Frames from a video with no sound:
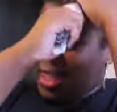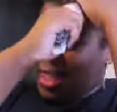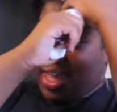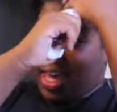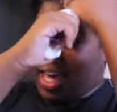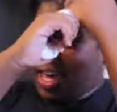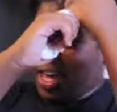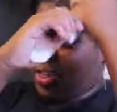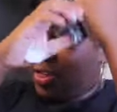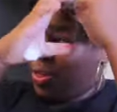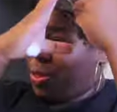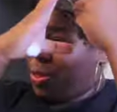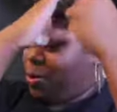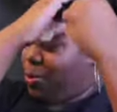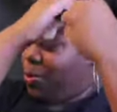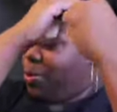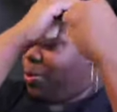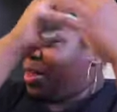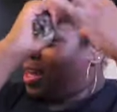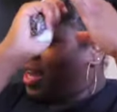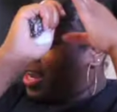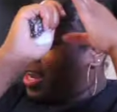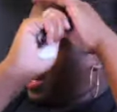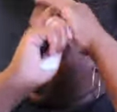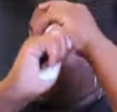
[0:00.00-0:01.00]
that through
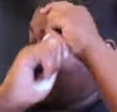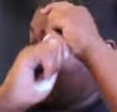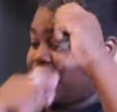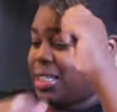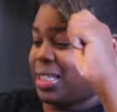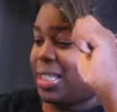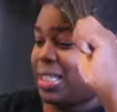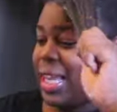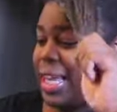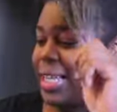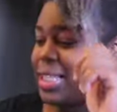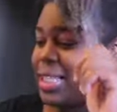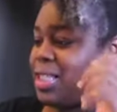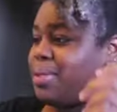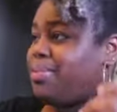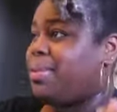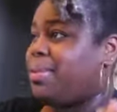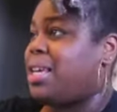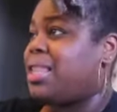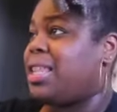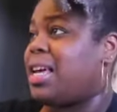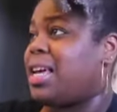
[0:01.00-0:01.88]
there. See, like to me,